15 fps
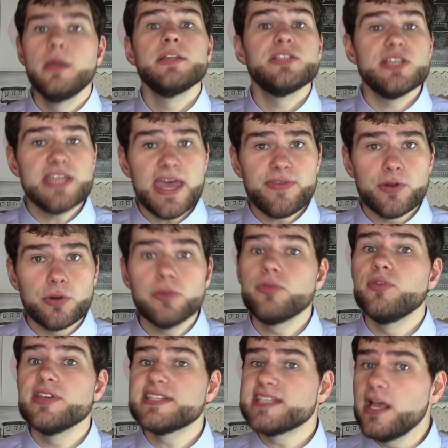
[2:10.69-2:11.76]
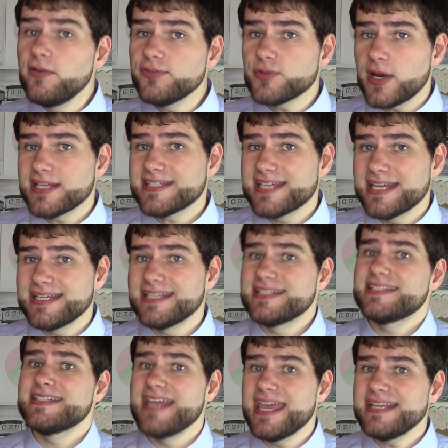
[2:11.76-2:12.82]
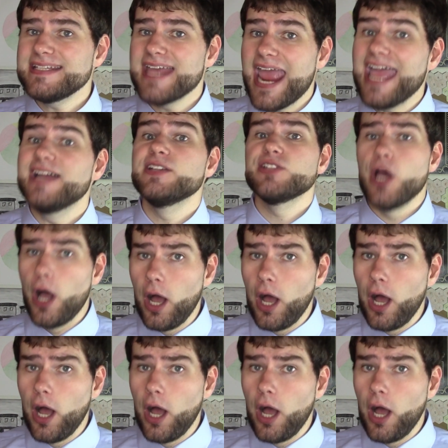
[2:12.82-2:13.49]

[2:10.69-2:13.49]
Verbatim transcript: Together, the self-transcendent state and